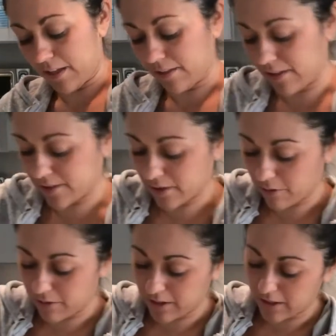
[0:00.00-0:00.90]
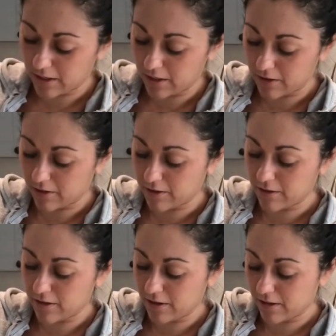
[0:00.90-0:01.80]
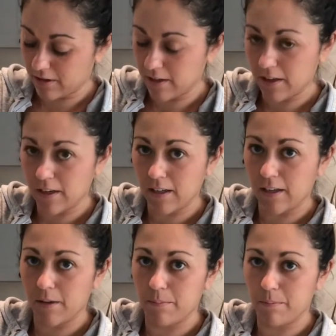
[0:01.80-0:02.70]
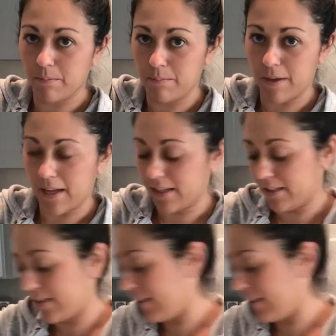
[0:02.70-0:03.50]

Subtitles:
this going in here. But